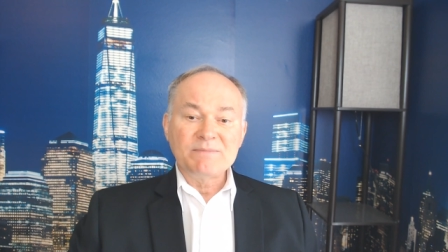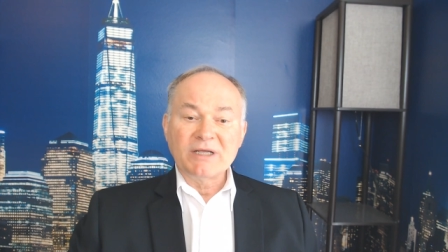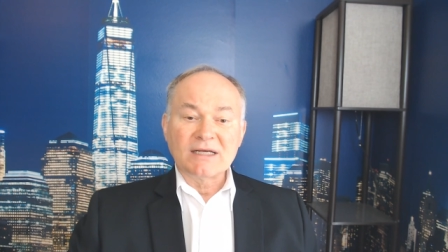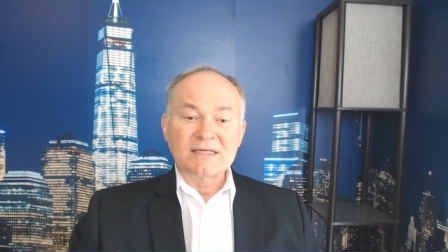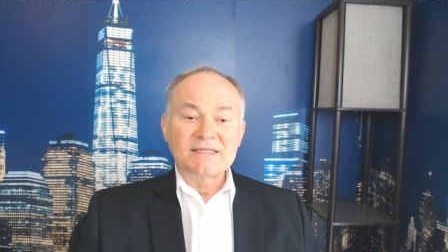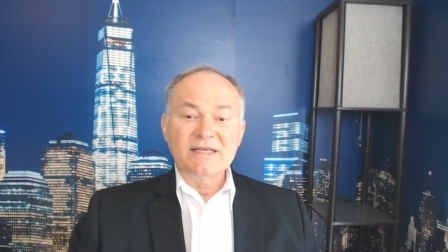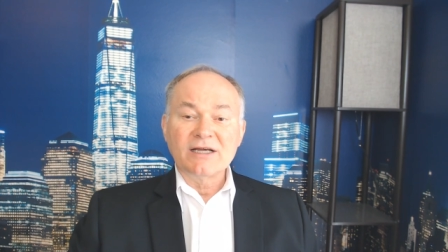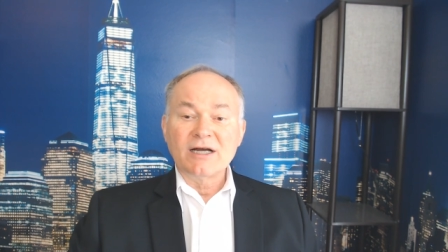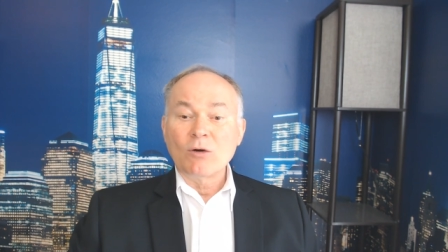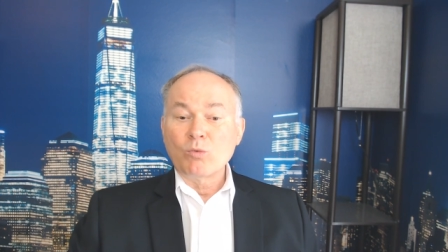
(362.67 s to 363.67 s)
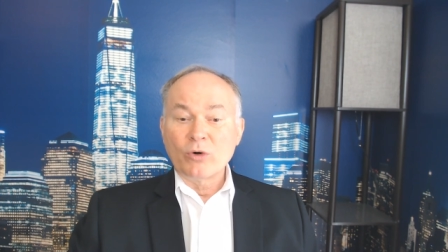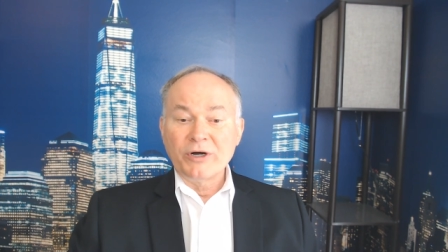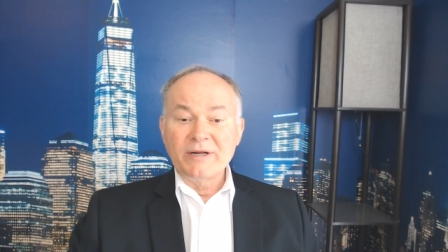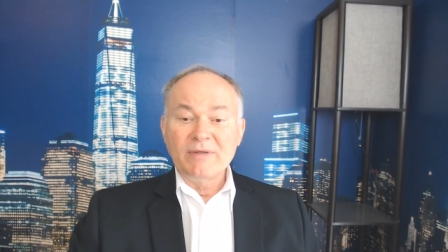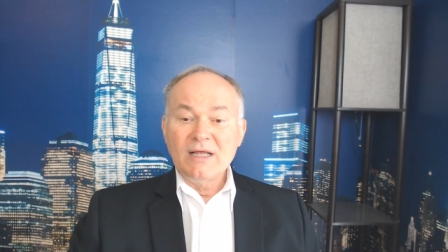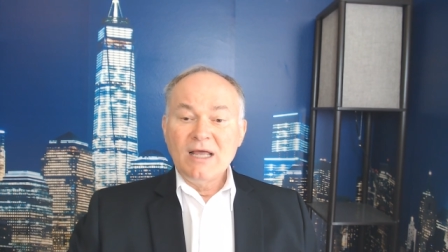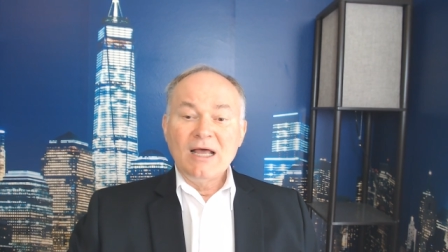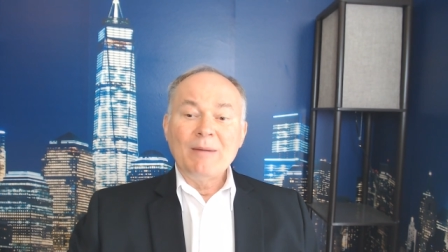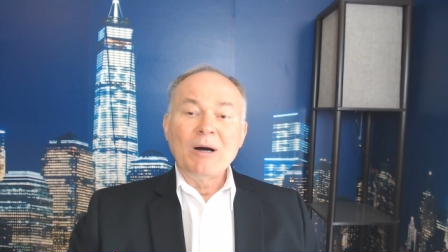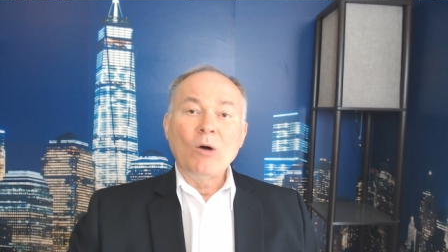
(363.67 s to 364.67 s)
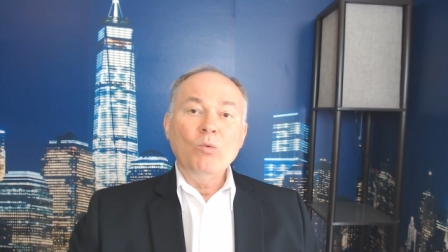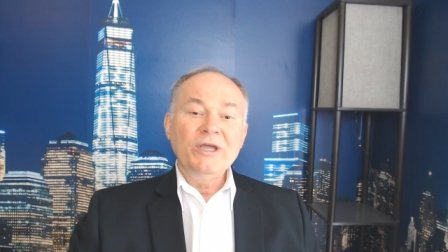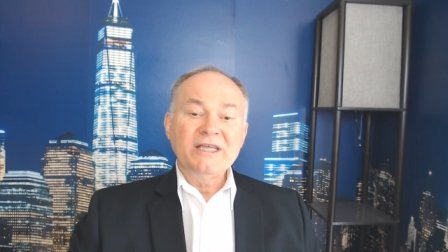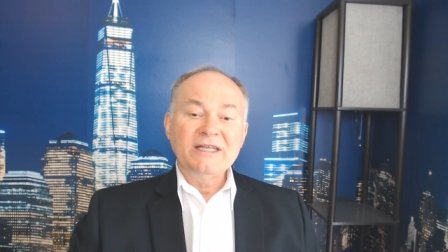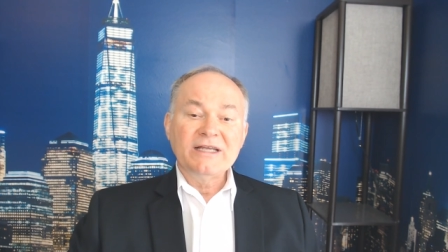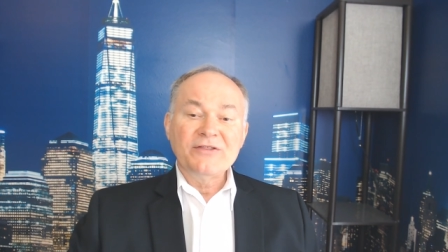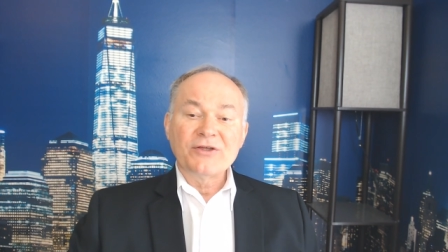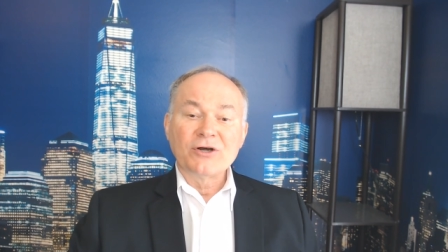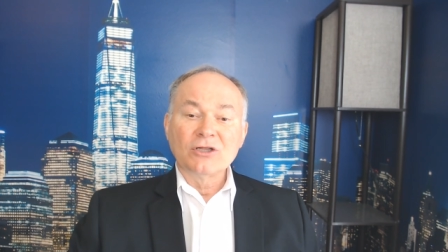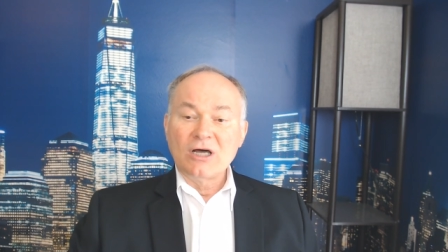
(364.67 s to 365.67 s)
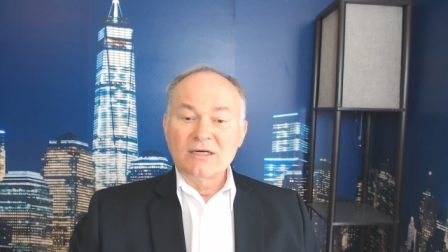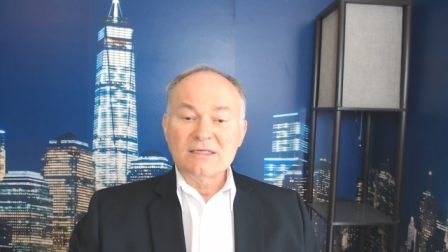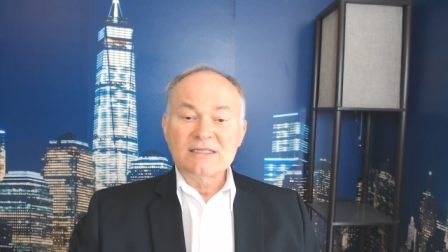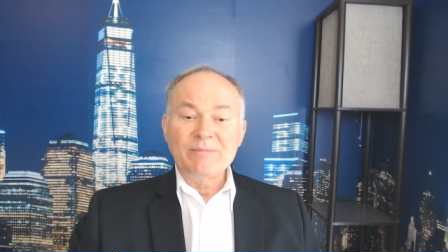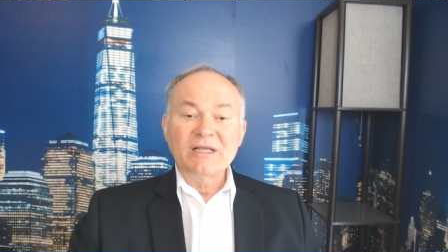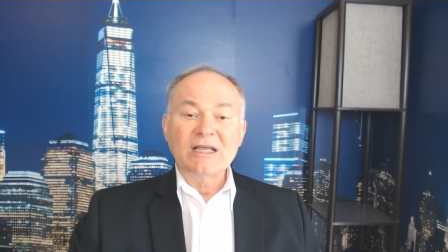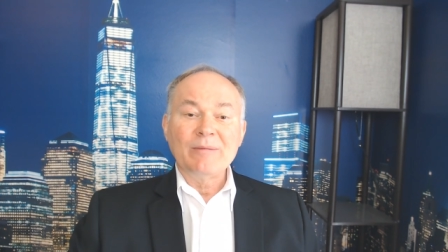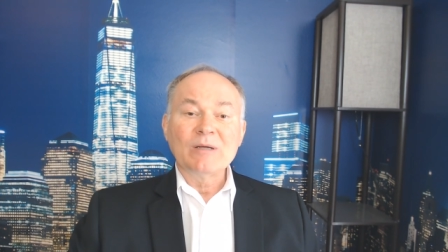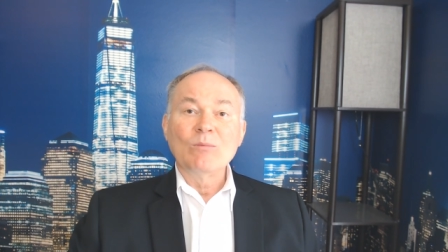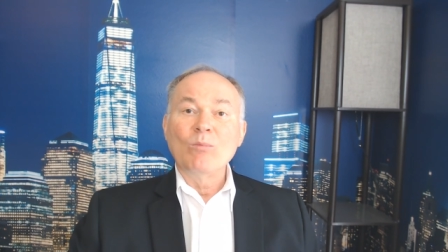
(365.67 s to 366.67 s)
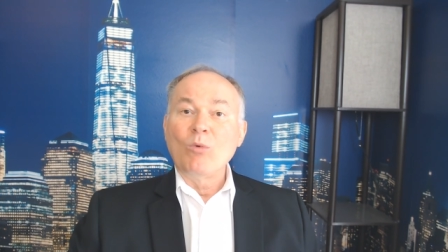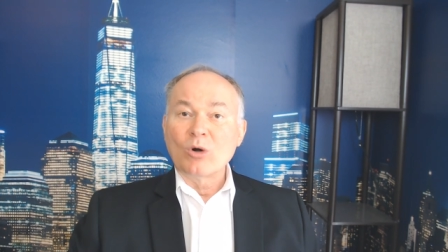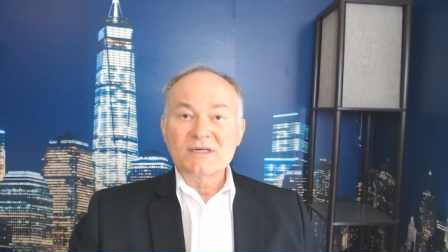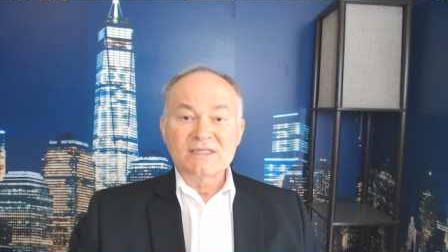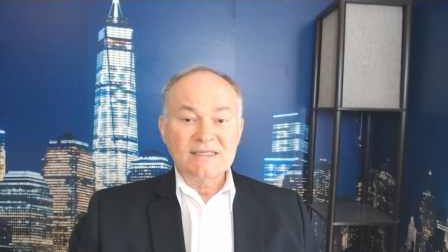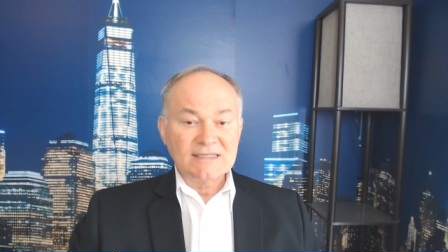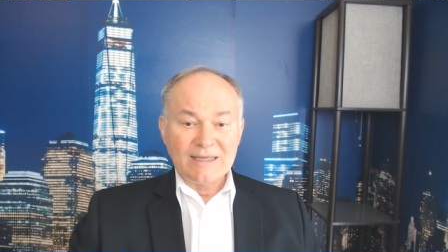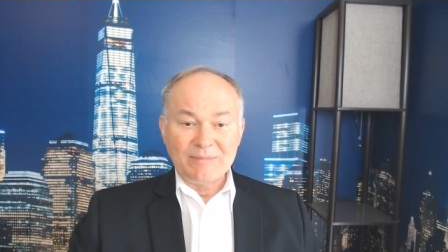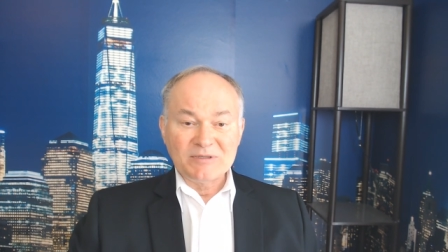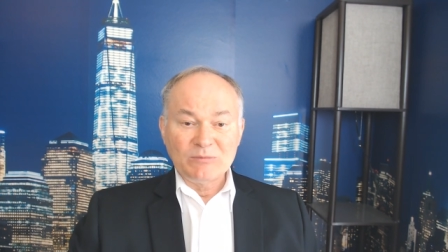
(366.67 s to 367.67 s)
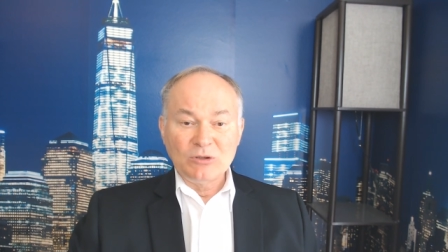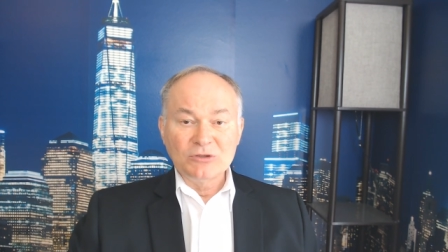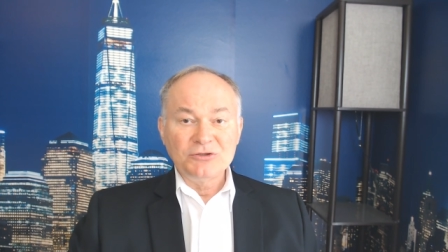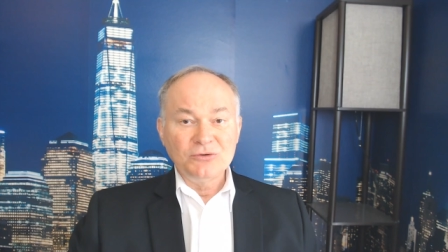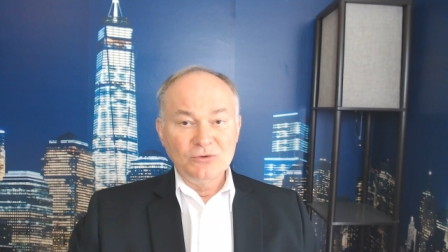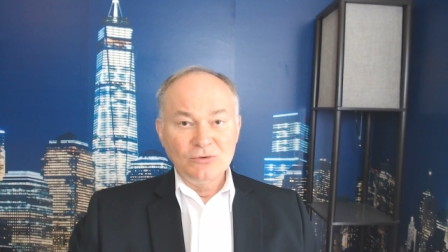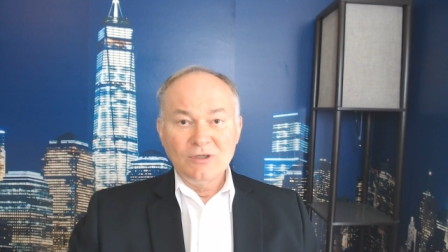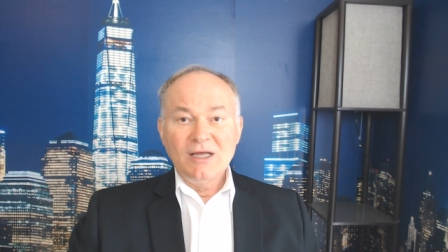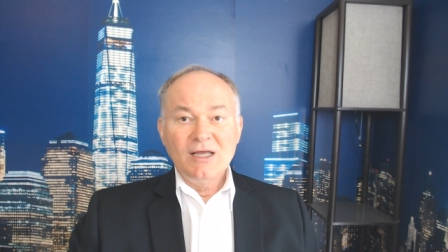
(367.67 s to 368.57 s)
because they are worried about weakening their lungs and becoming more susceptible to